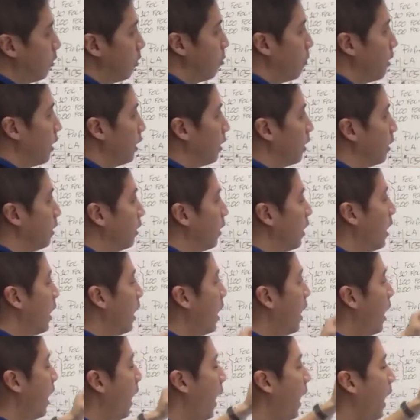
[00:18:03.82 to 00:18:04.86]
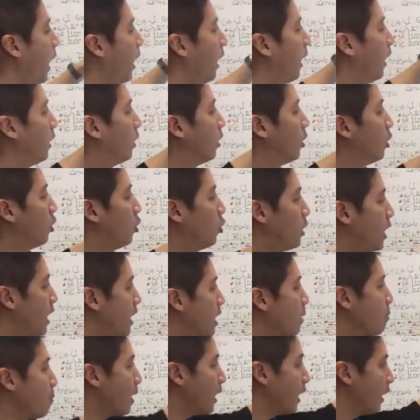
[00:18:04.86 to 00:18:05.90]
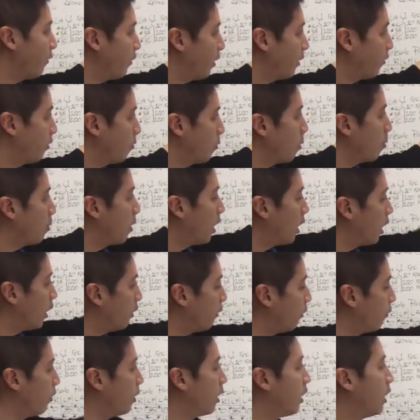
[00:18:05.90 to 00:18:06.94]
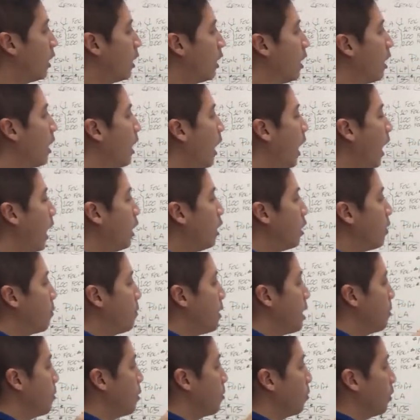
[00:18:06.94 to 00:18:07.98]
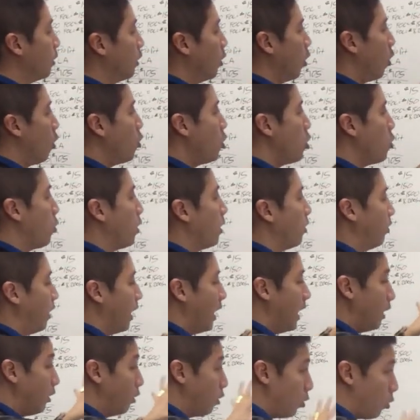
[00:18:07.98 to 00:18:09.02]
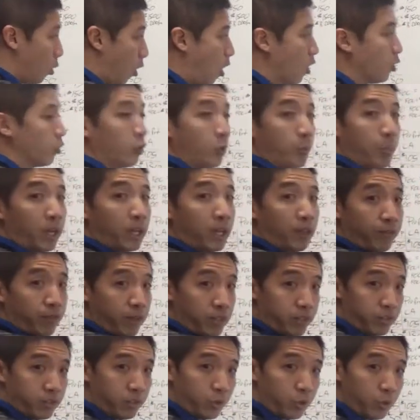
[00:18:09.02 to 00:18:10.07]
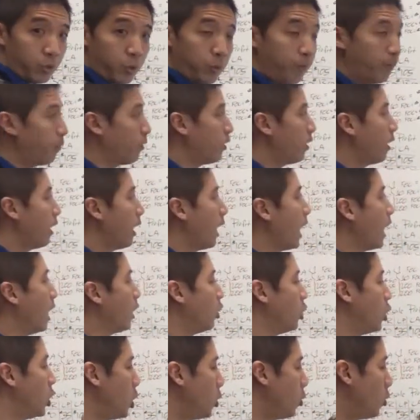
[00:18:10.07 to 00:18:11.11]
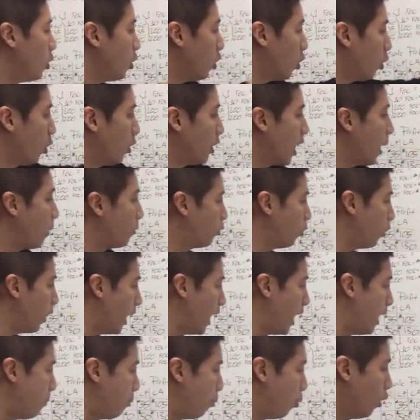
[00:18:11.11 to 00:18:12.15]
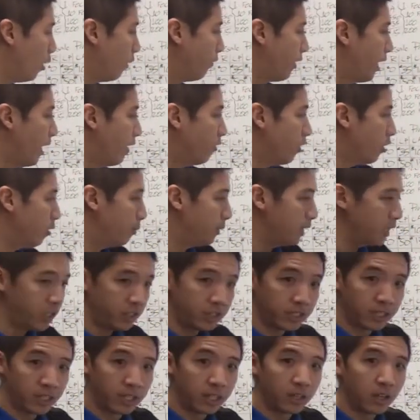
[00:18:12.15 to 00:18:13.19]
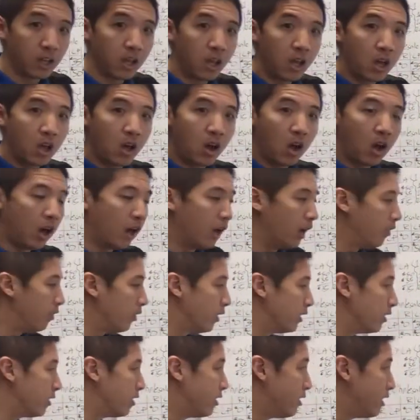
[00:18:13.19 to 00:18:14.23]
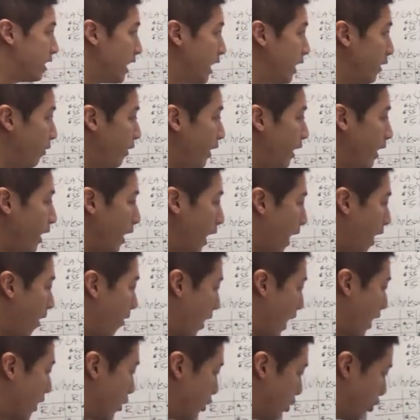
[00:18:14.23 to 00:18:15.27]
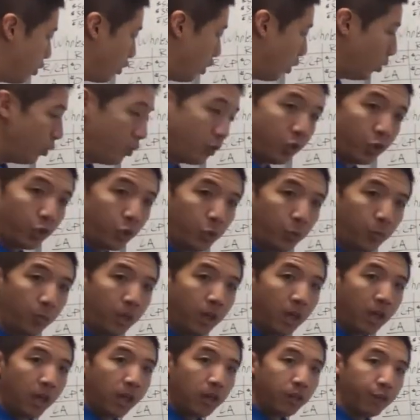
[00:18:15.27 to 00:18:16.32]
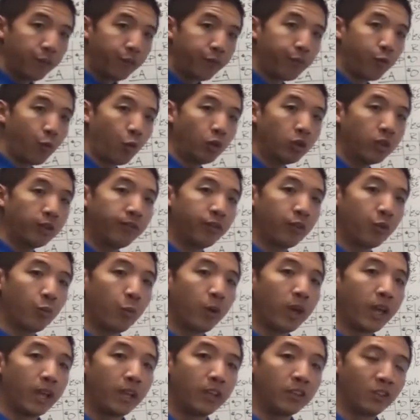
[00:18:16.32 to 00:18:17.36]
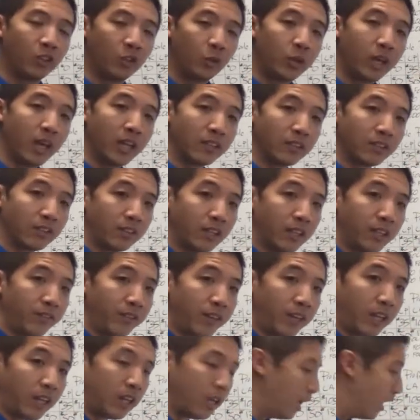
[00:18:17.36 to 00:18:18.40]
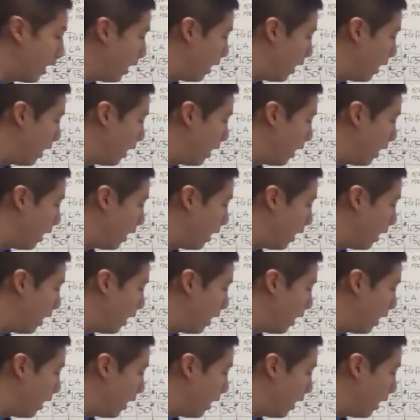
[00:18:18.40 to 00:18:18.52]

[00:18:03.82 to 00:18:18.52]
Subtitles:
to build, and you're getting benefit from above, and the people below you, what they do also benefits you, and you will earn up to 8.5 commission on the CV. And I just showed you the 4 different ways you get CV.